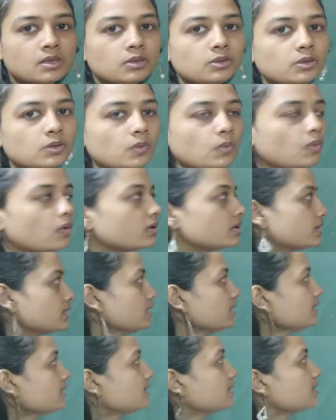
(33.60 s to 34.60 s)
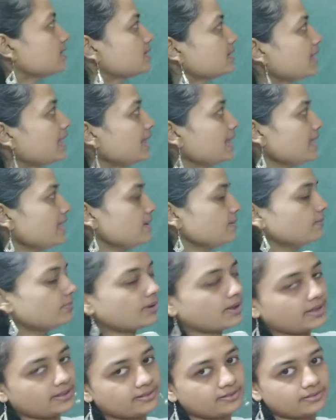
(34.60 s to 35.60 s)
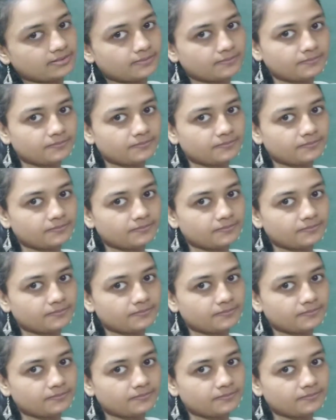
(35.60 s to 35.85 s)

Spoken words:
So what is selling price?